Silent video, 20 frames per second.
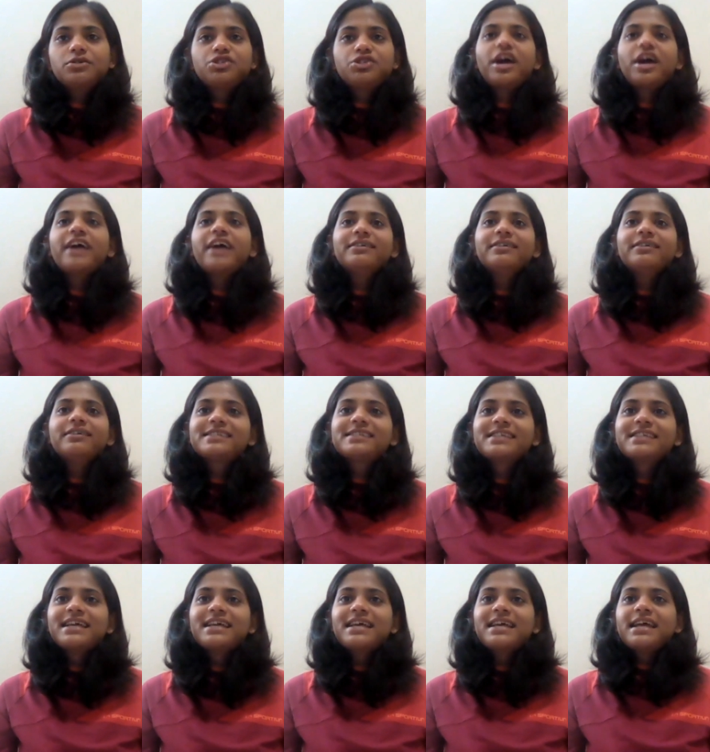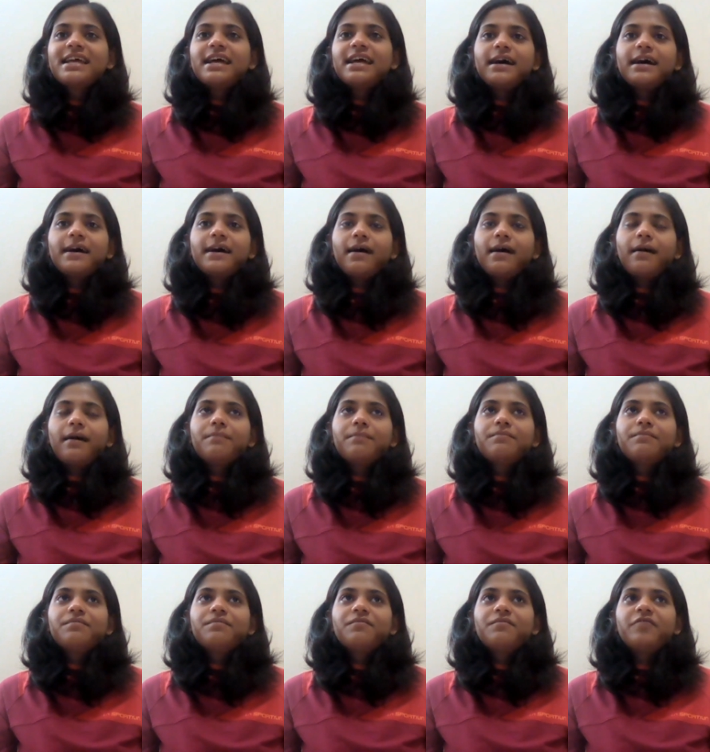trials,
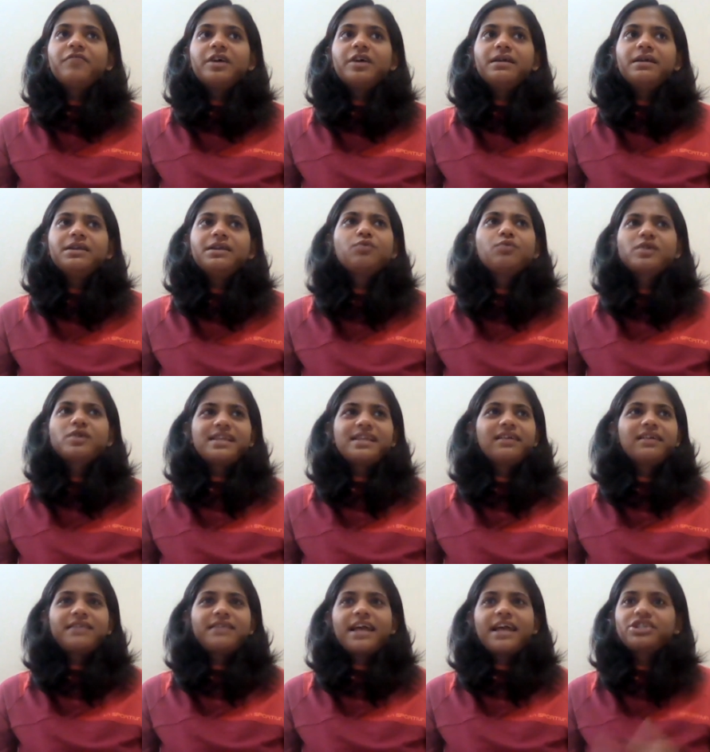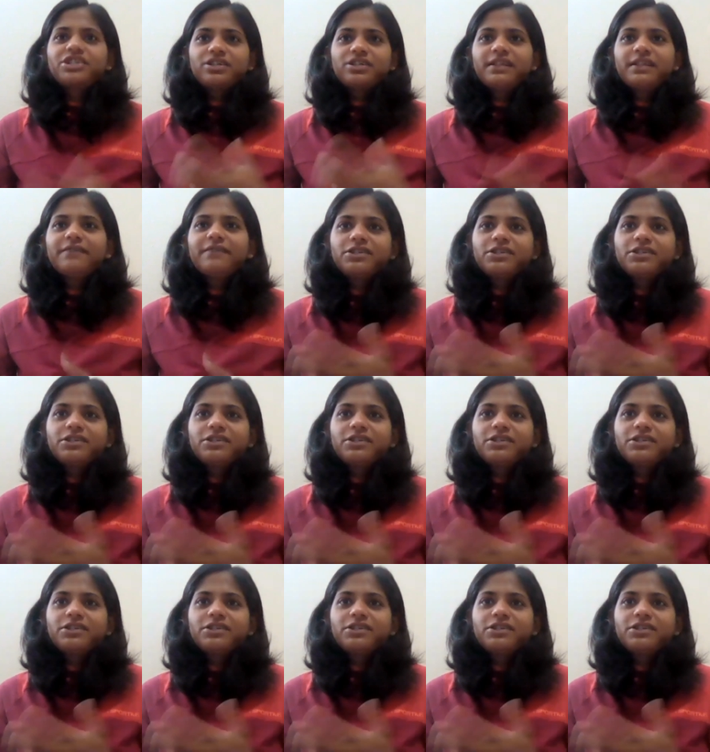where it was like a national level